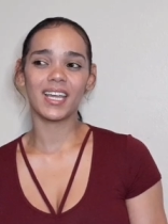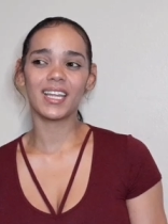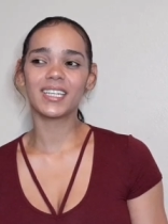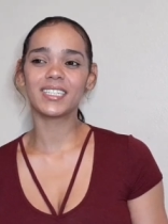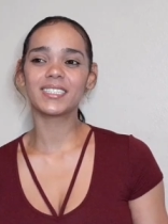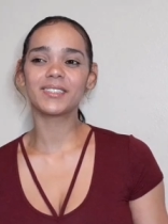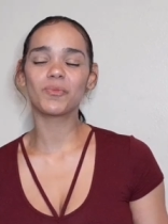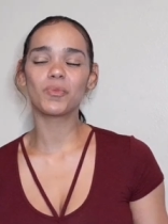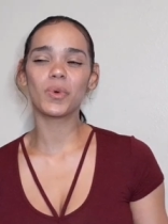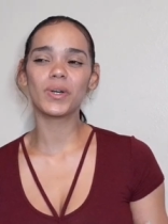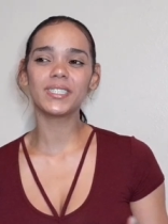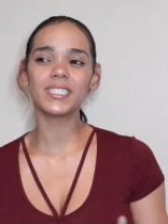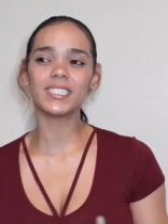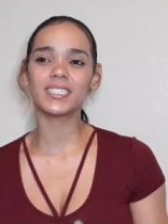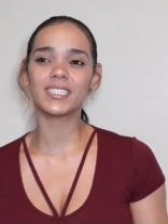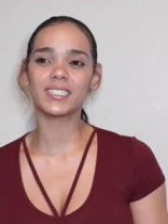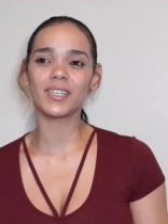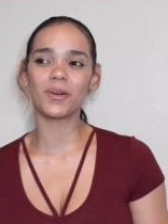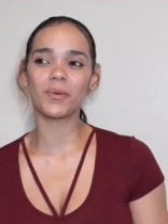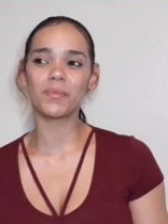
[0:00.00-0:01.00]
and it
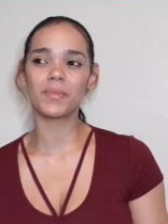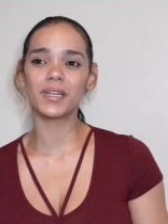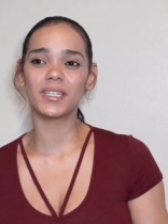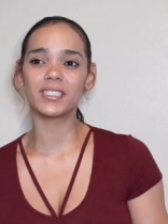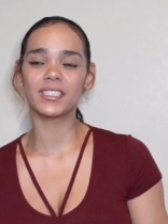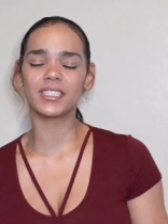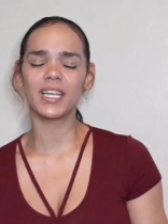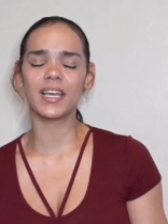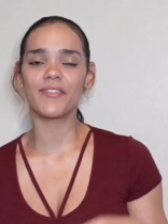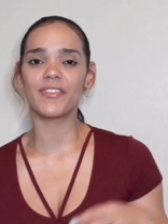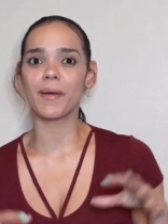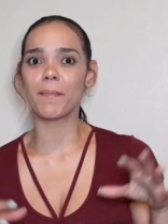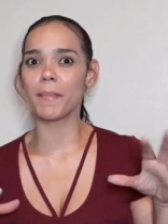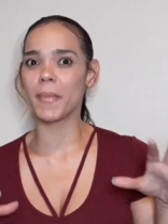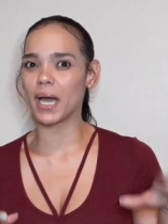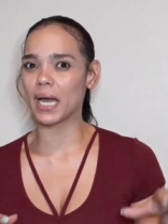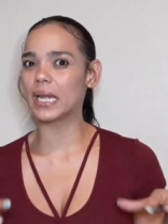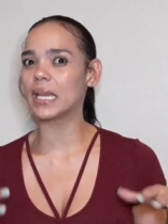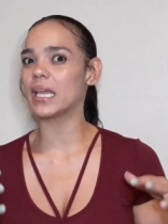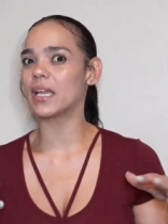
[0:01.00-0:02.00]
wasn't so much, yeah, the
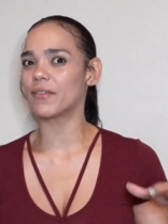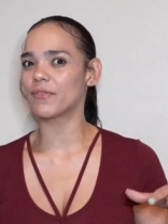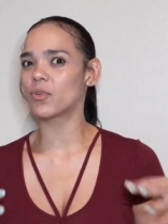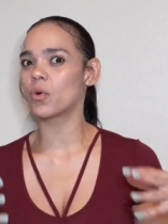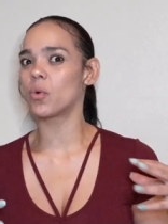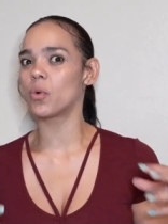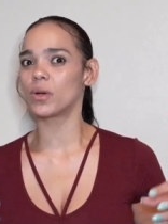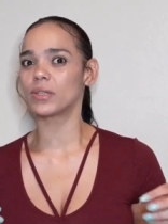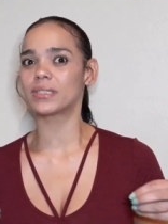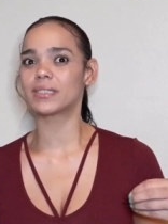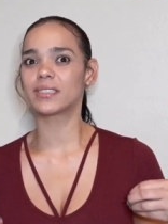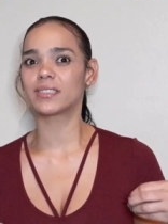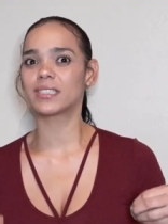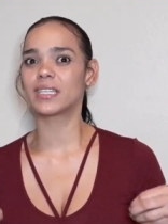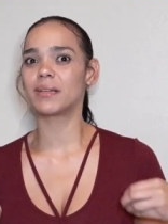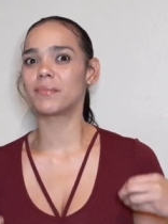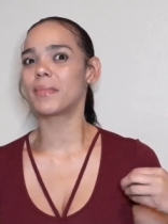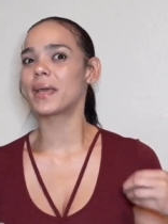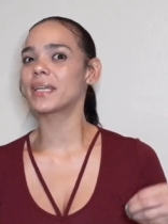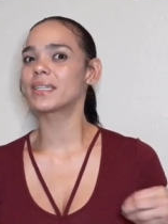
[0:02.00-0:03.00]
money, of course,
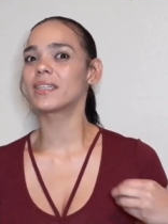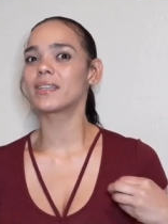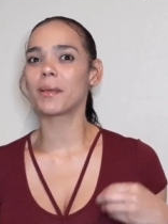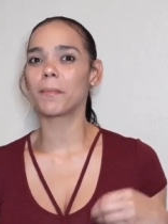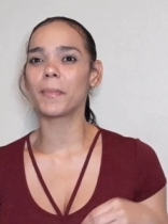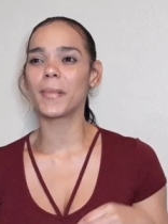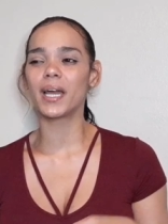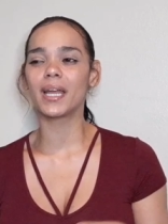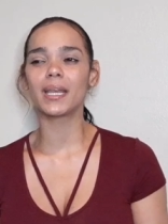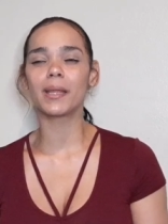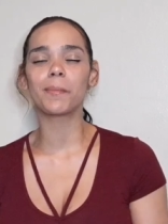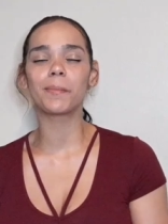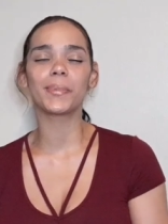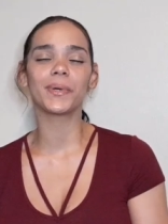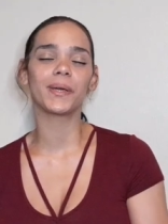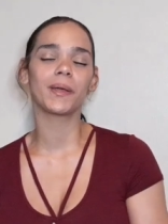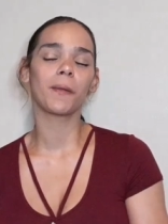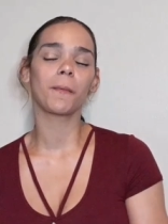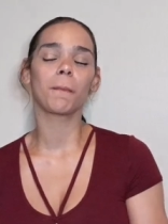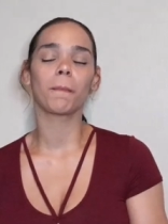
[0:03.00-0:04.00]
getting back to the money,
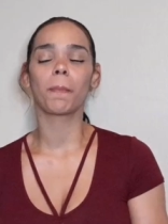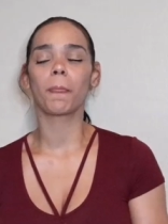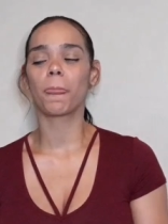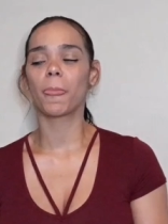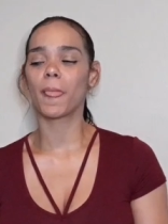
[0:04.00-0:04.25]
but